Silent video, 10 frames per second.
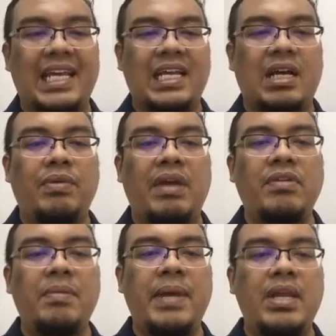Now we have
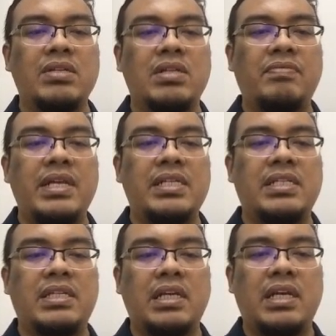not made use of
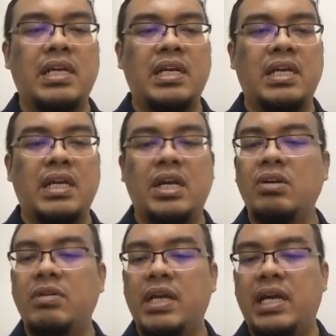this
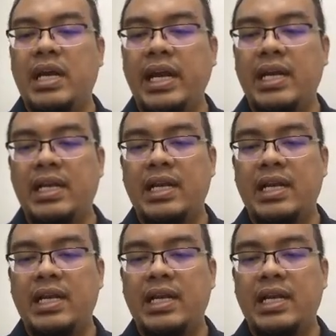clue here, right?